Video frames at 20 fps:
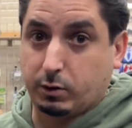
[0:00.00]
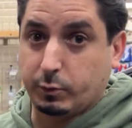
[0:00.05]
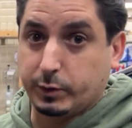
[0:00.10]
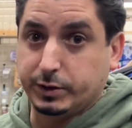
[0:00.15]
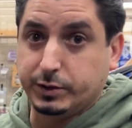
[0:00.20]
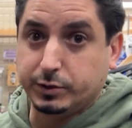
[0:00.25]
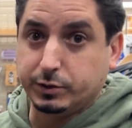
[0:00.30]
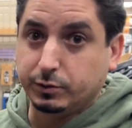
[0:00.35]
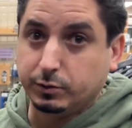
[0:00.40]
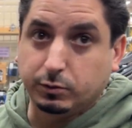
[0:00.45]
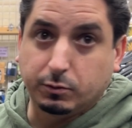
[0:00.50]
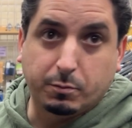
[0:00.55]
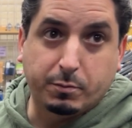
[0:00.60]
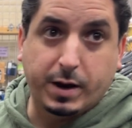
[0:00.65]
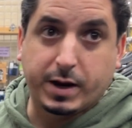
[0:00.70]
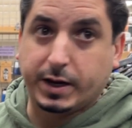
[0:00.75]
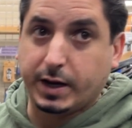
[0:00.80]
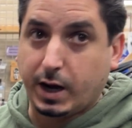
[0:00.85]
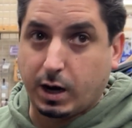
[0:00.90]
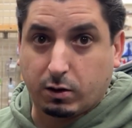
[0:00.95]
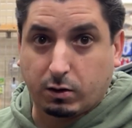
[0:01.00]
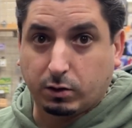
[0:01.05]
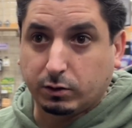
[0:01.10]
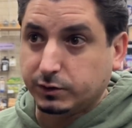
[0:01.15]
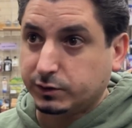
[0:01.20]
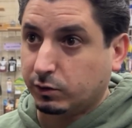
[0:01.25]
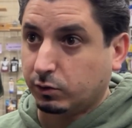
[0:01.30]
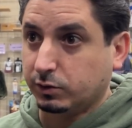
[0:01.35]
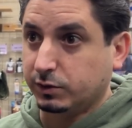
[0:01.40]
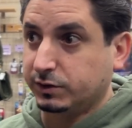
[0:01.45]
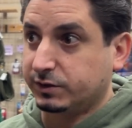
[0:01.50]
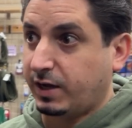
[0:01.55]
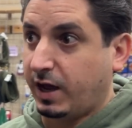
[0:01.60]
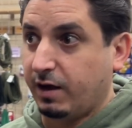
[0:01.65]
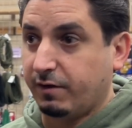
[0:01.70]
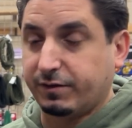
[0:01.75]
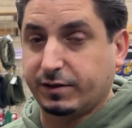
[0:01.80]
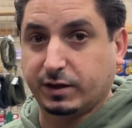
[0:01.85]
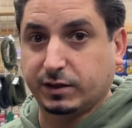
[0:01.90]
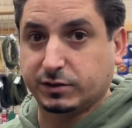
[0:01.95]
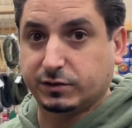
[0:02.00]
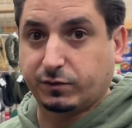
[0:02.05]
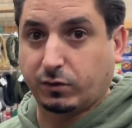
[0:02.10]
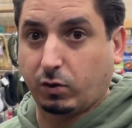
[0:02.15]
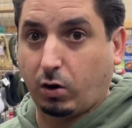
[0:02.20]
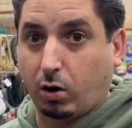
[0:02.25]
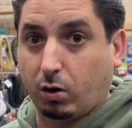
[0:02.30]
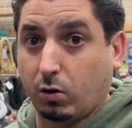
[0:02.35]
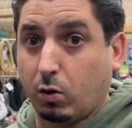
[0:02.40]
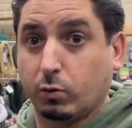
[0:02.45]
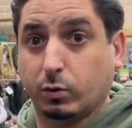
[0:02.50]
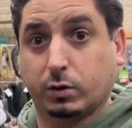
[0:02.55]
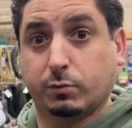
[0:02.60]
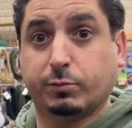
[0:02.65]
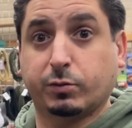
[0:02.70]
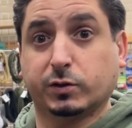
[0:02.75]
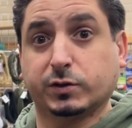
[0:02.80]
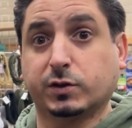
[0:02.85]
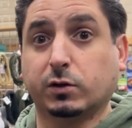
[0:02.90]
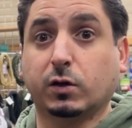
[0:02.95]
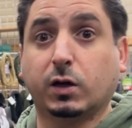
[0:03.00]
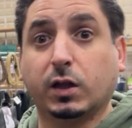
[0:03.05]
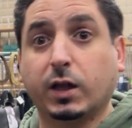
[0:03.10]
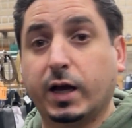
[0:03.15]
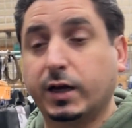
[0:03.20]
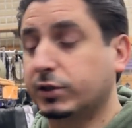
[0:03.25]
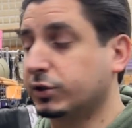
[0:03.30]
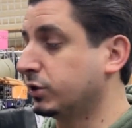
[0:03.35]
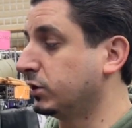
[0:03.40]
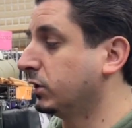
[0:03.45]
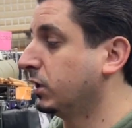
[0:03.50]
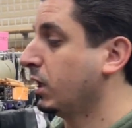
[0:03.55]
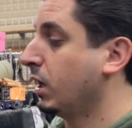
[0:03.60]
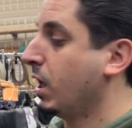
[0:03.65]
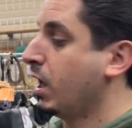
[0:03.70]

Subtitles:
We do many eras or just have things for our own personal collection.